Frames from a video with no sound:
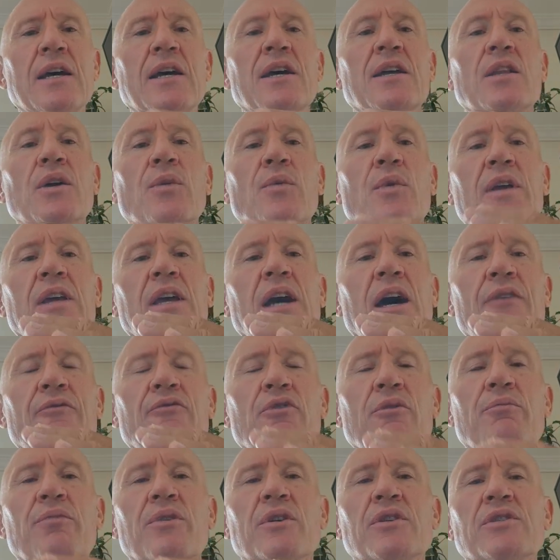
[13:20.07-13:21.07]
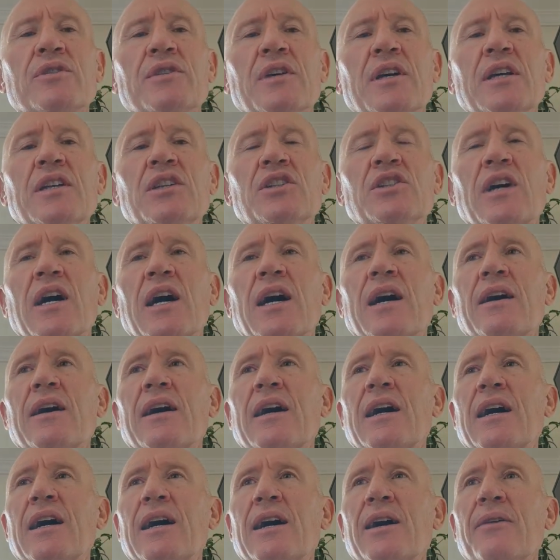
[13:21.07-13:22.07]
the recovery procedure,
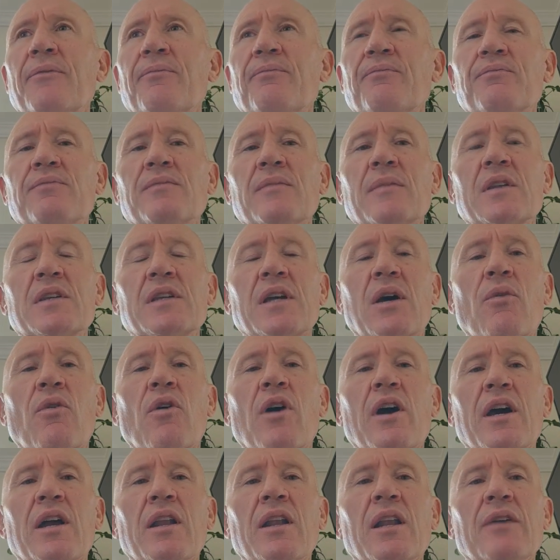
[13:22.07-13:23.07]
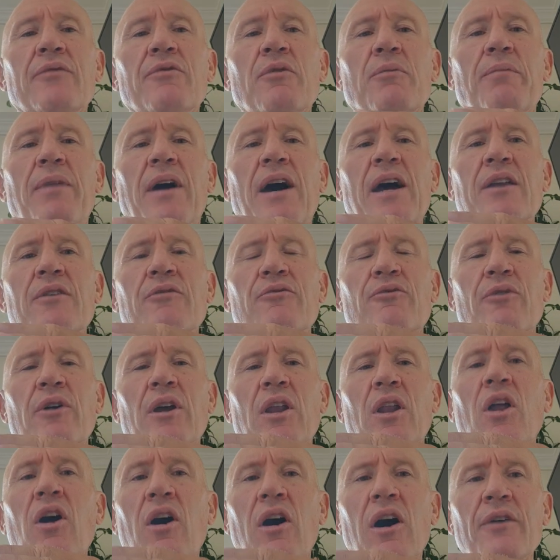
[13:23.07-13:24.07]
so I can live a pain-free
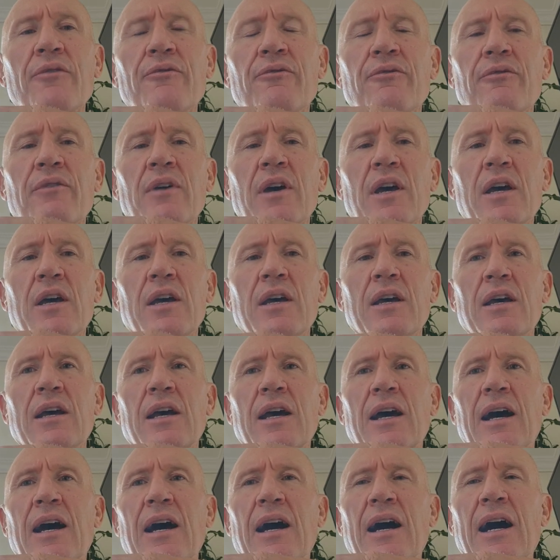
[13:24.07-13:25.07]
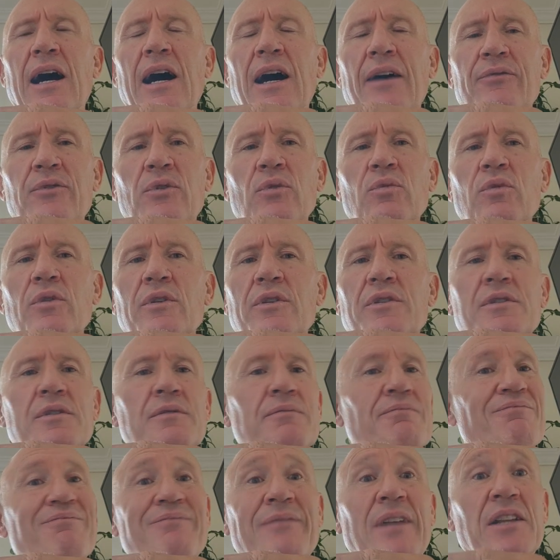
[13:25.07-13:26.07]
life afterwards,
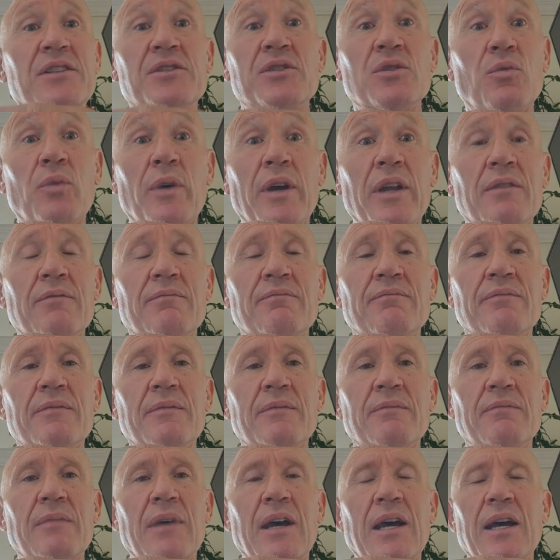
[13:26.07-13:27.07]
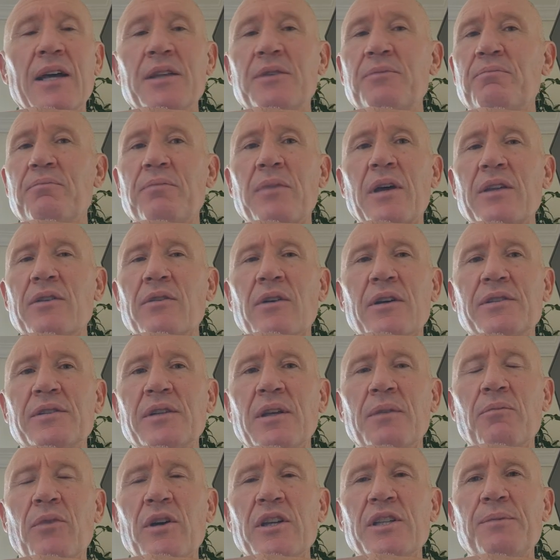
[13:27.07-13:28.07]
that's a win. As I
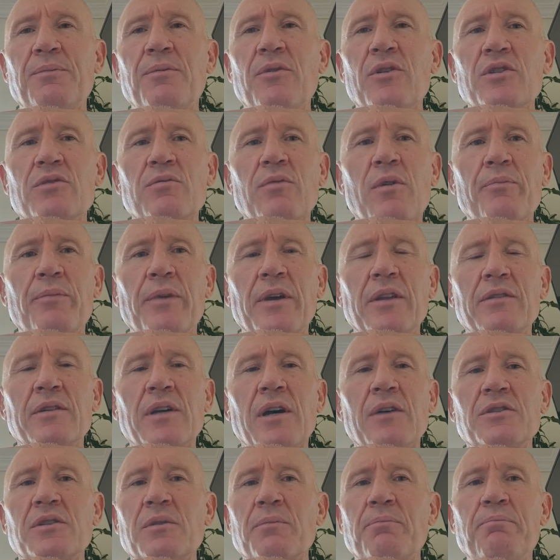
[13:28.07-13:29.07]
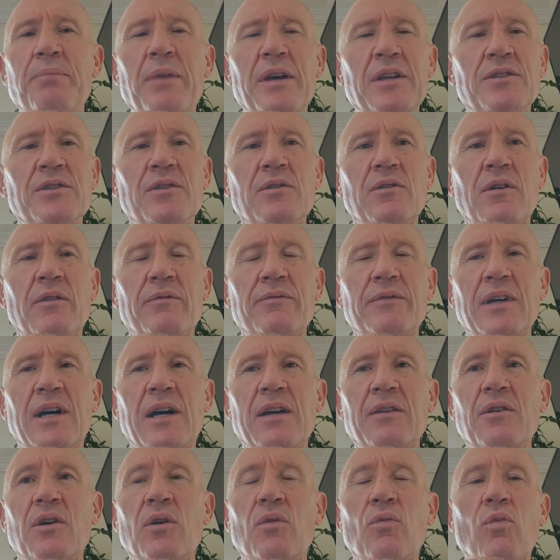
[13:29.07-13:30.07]
said, my experience might be toast. The best thing I've
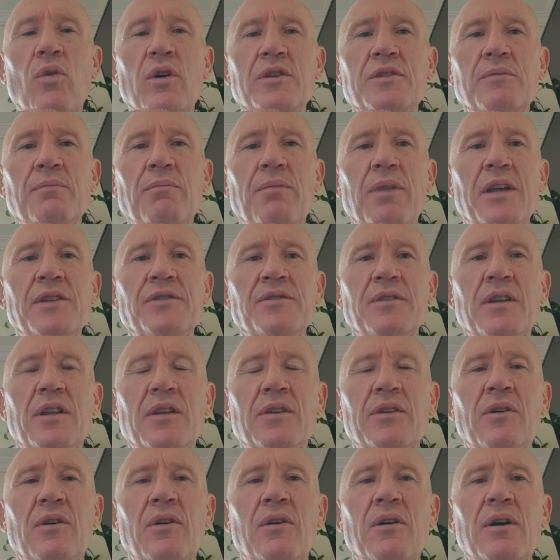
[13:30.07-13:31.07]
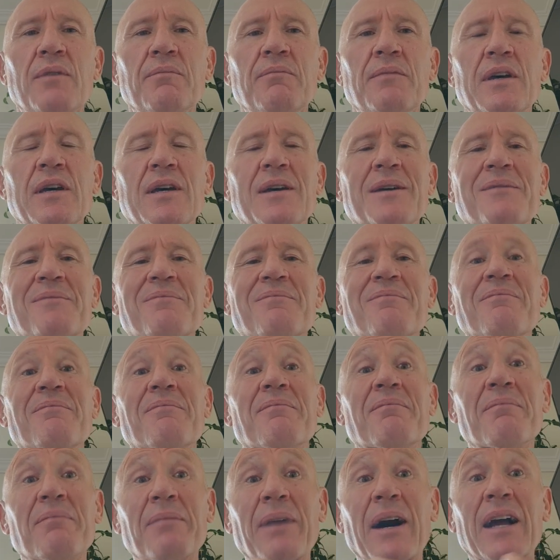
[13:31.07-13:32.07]
done. It wasn't pleasant at the time,
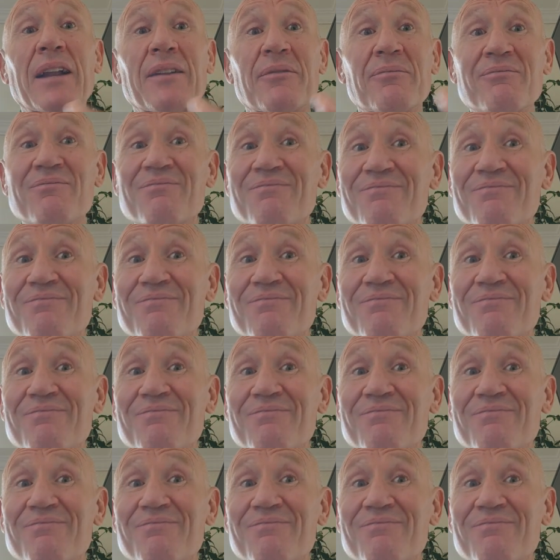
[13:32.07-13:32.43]
but